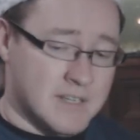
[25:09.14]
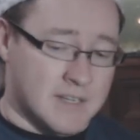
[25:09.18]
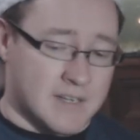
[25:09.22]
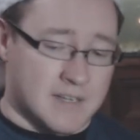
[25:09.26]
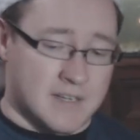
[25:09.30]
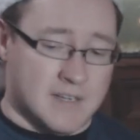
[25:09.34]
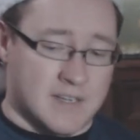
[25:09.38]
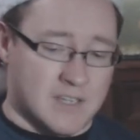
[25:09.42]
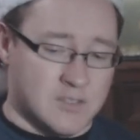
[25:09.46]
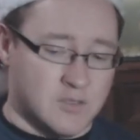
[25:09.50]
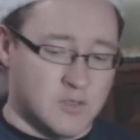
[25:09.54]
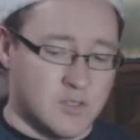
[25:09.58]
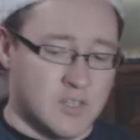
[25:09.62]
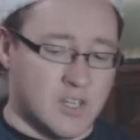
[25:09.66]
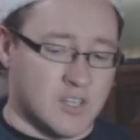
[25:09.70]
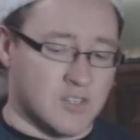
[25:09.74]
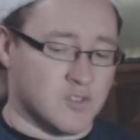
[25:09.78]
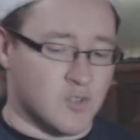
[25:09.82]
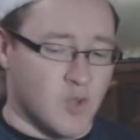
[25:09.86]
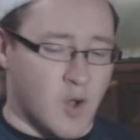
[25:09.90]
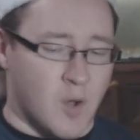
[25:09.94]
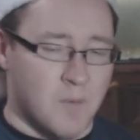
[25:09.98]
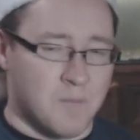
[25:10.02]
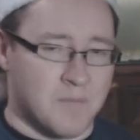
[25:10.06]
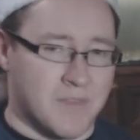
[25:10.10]
I shouldn't have
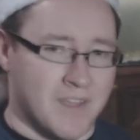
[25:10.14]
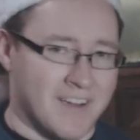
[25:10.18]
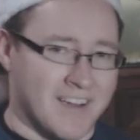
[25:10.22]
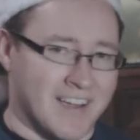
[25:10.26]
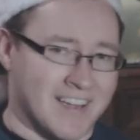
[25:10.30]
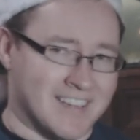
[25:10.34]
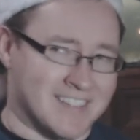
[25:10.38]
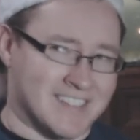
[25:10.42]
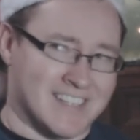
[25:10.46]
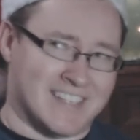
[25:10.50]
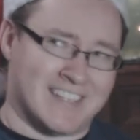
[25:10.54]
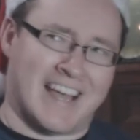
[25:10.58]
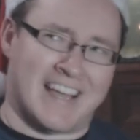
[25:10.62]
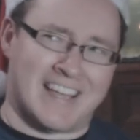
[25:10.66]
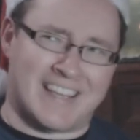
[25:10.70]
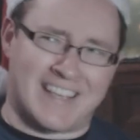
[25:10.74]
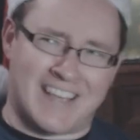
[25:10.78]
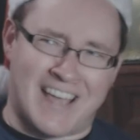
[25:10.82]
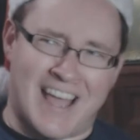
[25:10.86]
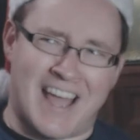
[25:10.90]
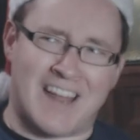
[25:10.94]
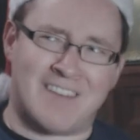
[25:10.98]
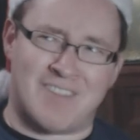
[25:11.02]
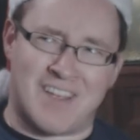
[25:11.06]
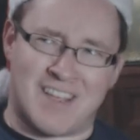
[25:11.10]
stopped there. I said I
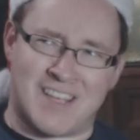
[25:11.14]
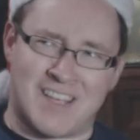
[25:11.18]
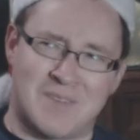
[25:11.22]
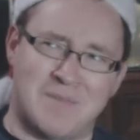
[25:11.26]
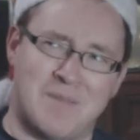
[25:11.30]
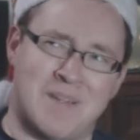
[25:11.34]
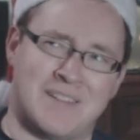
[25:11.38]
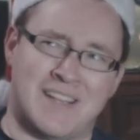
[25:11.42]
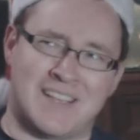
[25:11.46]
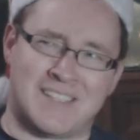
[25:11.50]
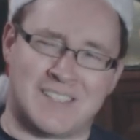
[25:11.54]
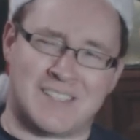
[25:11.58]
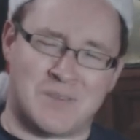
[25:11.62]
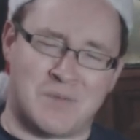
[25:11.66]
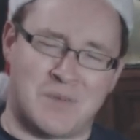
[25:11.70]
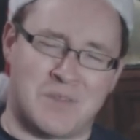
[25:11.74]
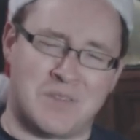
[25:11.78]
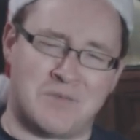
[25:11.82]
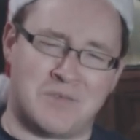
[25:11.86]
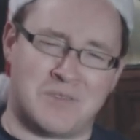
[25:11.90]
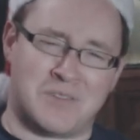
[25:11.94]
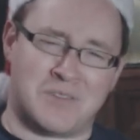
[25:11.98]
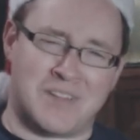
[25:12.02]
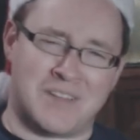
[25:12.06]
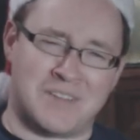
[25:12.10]
can't recommend It's a
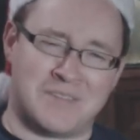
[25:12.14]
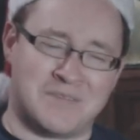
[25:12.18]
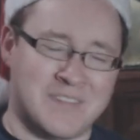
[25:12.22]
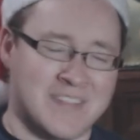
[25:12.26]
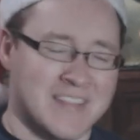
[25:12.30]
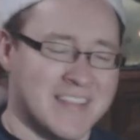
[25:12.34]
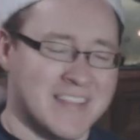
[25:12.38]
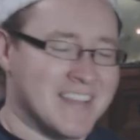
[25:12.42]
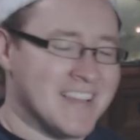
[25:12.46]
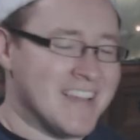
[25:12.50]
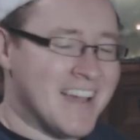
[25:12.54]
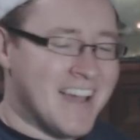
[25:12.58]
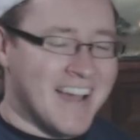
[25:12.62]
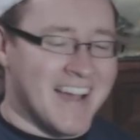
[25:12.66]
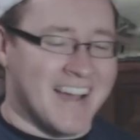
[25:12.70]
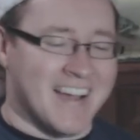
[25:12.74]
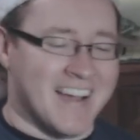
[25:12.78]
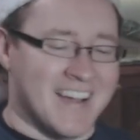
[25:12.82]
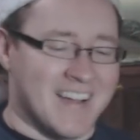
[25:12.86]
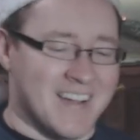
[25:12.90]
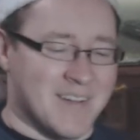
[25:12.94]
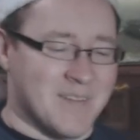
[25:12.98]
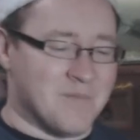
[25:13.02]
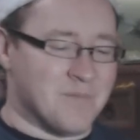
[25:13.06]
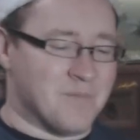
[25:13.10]
Wonderful
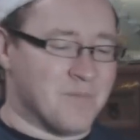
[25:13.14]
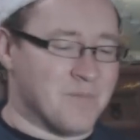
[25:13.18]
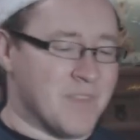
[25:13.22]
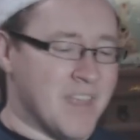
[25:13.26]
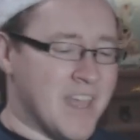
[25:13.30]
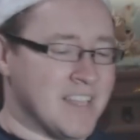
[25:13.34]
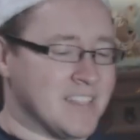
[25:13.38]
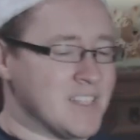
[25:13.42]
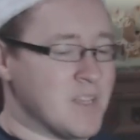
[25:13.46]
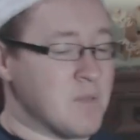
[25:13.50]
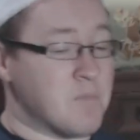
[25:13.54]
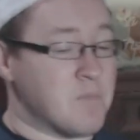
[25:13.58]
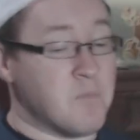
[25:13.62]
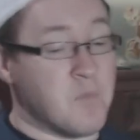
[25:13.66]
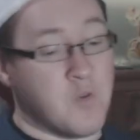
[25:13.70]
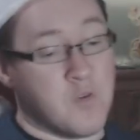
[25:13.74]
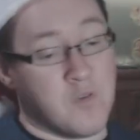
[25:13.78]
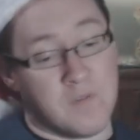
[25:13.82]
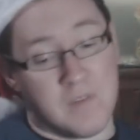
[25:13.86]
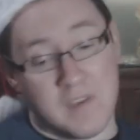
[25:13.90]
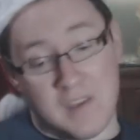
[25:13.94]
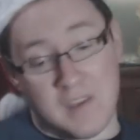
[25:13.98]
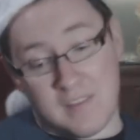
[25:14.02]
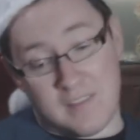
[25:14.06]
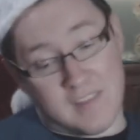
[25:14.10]
Life. It's a
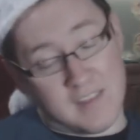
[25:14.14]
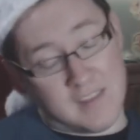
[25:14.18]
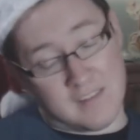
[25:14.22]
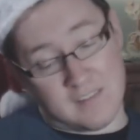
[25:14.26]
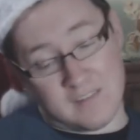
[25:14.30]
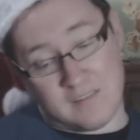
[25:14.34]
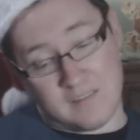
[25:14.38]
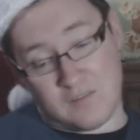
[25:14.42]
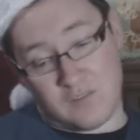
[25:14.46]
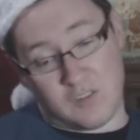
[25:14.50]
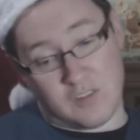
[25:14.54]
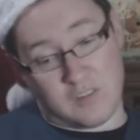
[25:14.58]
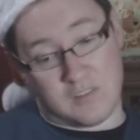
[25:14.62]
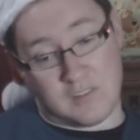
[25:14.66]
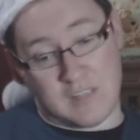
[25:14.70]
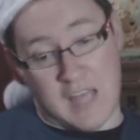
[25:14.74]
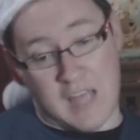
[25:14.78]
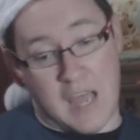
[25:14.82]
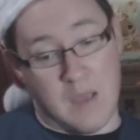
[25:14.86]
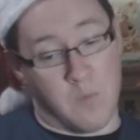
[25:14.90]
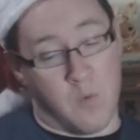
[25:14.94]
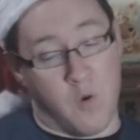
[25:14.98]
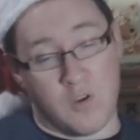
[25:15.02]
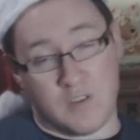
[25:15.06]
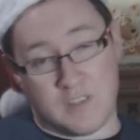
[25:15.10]
movie that just
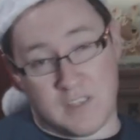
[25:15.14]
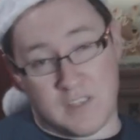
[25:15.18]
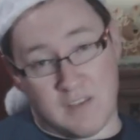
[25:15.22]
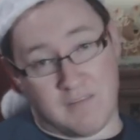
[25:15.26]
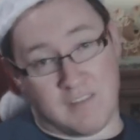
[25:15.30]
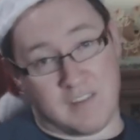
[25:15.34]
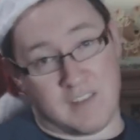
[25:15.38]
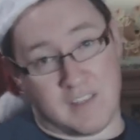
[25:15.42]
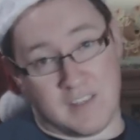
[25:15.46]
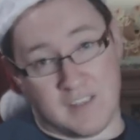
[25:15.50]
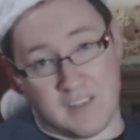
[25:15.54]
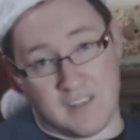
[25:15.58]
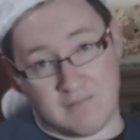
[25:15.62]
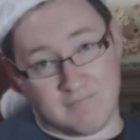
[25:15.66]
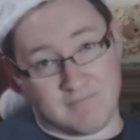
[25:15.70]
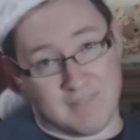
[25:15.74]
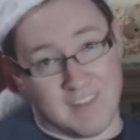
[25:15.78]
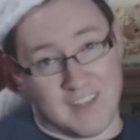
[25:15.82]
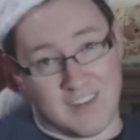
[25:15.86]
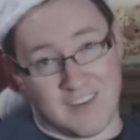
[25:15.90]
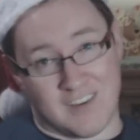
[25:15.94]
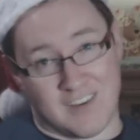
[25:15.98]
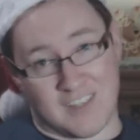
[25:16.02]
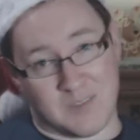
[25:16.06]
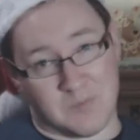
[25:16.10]
I watch every year
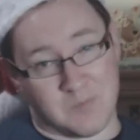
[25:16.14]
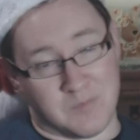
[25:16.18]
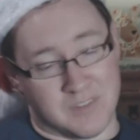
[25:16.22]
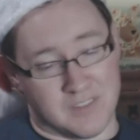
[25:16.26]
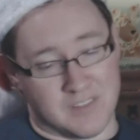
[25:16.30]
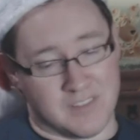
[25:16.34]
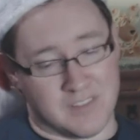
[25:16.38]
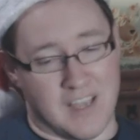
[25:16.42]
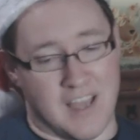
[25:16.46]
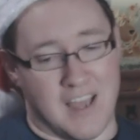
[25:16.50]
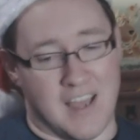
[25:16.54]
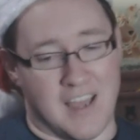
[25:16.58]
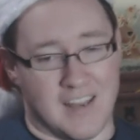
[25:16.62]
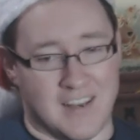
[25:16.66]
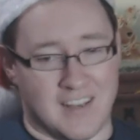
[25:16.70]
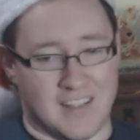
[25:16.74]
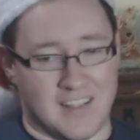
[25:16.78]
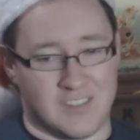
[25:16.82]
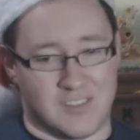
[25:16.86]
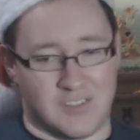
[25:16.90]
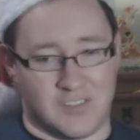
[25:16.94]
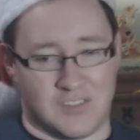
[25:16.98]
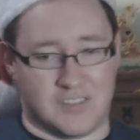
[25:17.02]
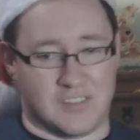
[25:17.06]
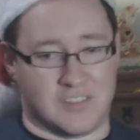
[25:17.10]
at Christmas, and
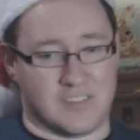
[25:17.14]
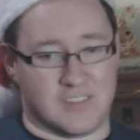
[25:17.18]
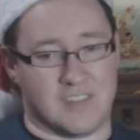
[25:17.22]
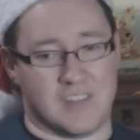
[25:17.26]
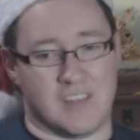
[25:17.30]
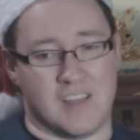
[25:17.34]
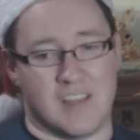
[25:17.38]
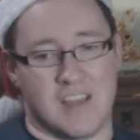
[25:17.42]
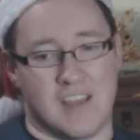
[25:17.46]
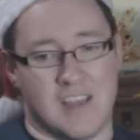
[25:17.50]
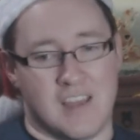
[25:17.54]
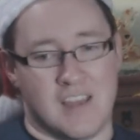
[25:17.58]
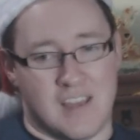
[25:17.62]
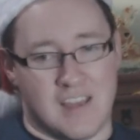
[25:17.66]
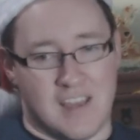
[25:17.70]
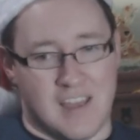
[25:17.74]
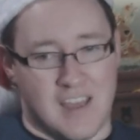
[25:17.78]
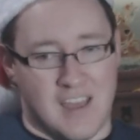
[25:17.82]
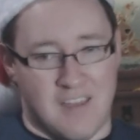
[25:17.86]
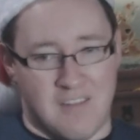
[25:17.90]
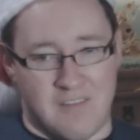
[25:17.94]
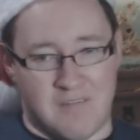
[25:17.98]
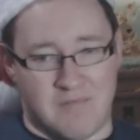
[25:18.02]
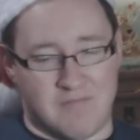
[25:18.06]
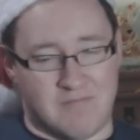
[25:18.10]

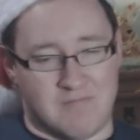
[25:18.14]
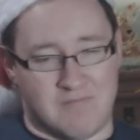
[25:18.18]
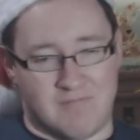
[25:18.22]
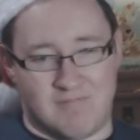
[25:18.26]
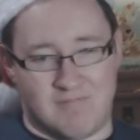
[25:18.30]
it,